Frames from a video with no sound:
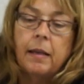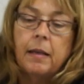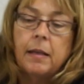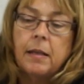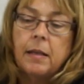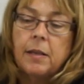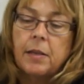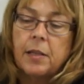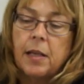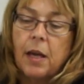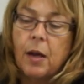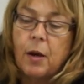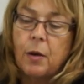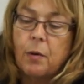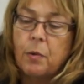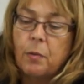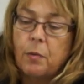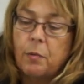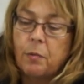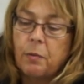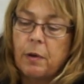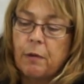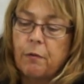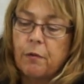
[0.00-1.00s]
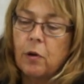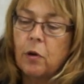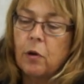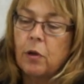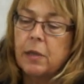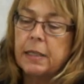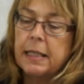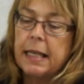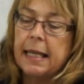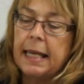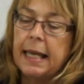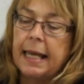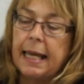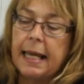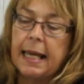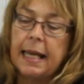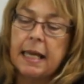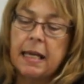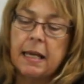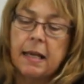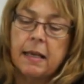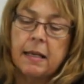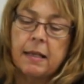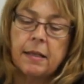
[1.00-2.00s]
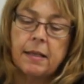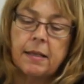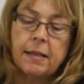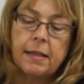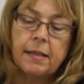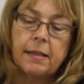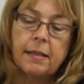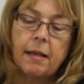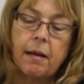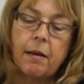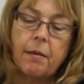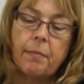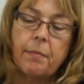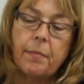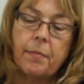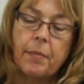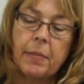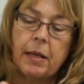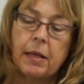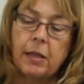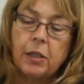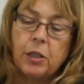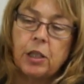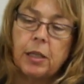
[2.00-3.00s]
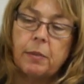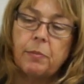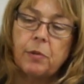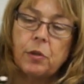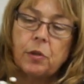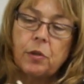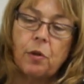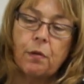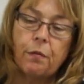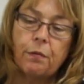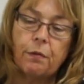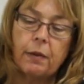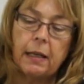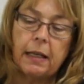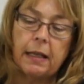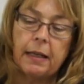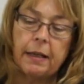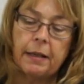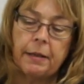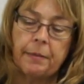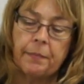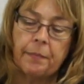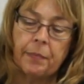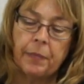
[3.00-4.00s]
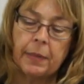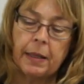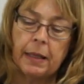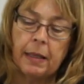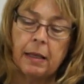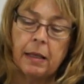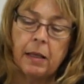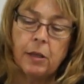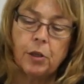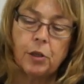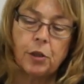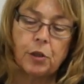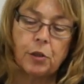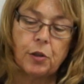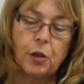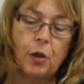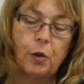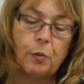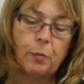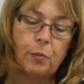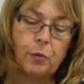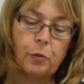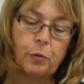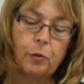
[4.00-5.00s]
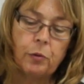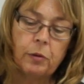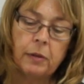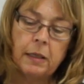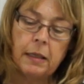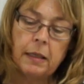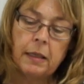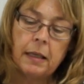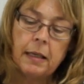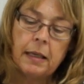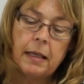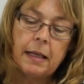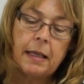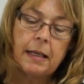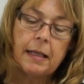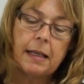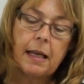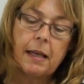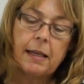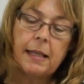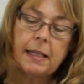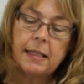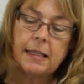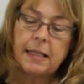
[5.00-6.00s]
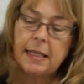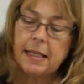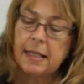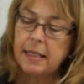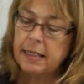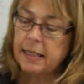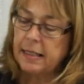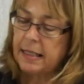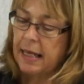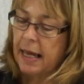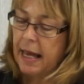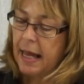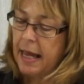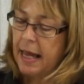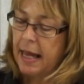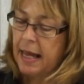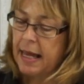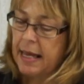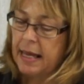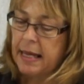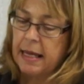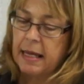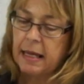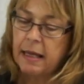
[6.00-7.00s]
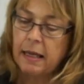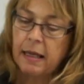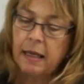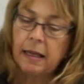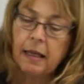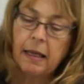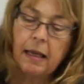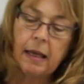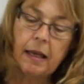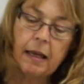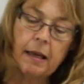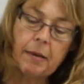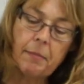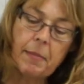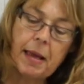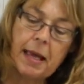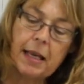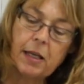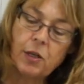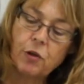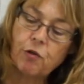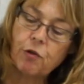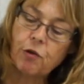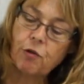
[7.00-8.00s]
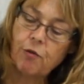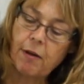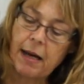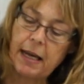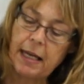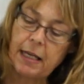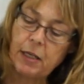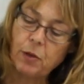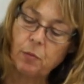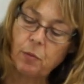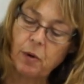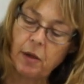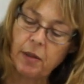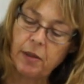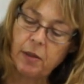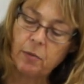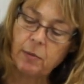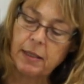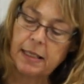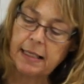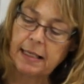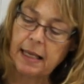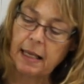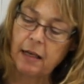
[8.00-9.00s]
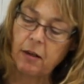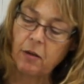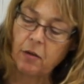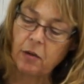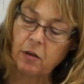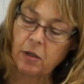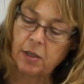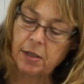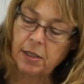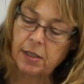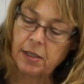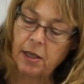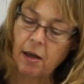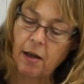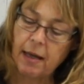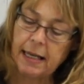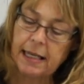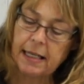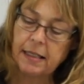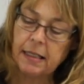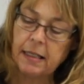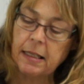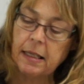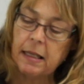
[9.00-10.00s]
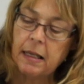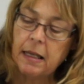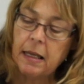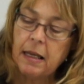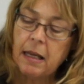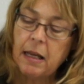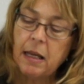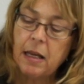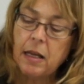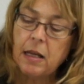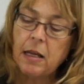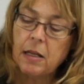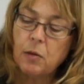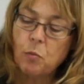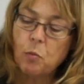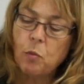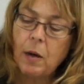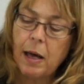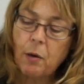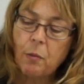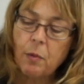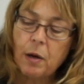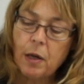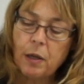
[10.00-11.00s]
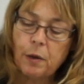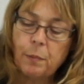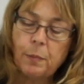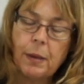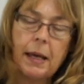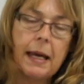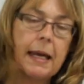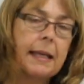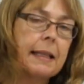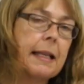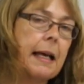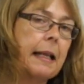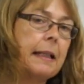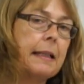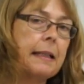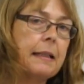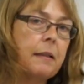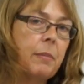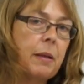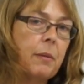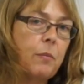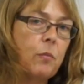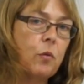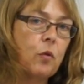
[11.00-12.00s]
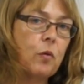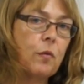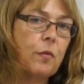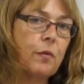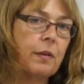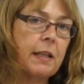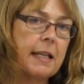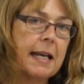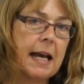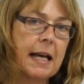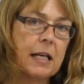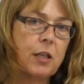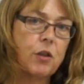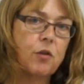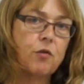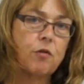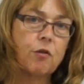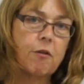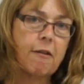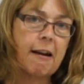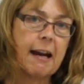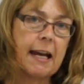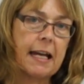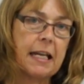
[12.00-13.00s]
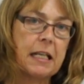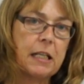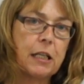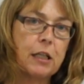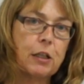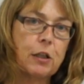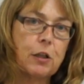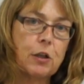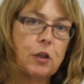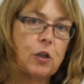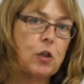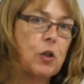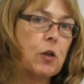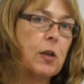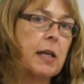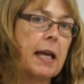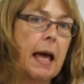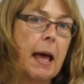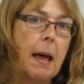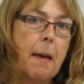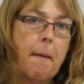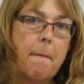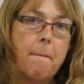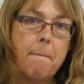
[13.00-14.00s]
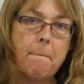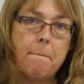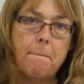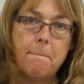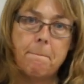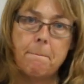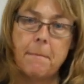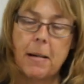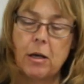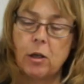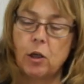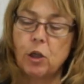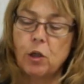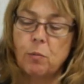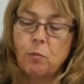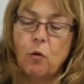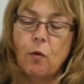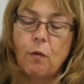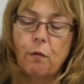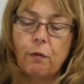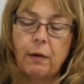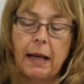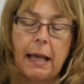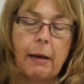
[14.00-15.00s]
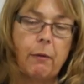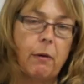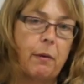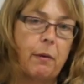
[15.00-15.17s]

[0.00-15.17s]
So we've got here some Gypsophila Snowball. Now this is a extra grade one that we sell on our site. well worth paying that little bit more for the extra grade because you get much more flower